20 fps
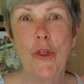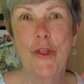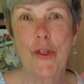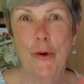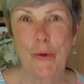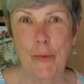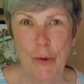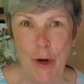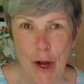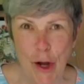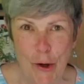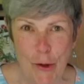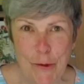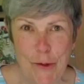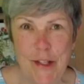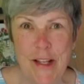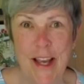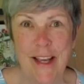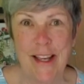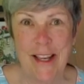
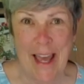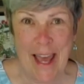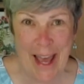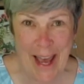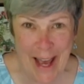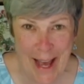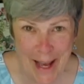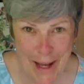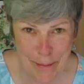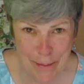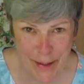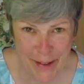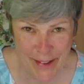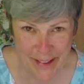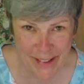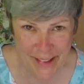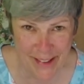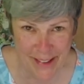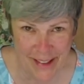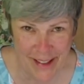Thoreau's
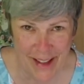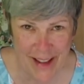cabin,